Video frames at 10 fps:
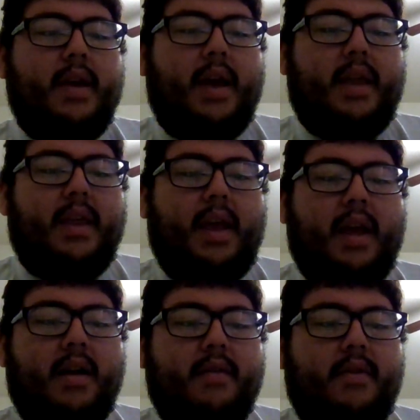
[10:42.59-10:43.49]
and the
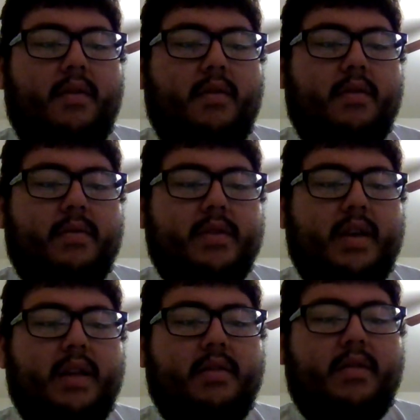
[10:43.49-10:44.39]
anger of the Lord was
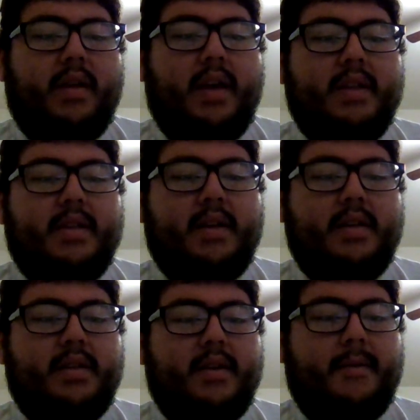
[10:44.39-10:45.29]
kindled against
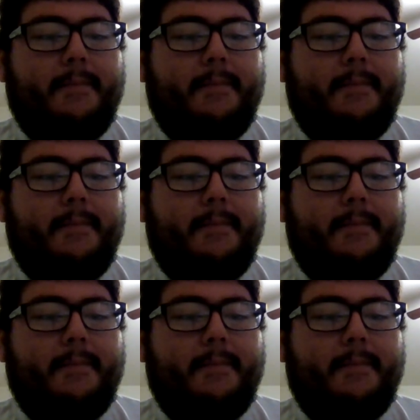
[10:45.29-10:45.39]
Uzzah,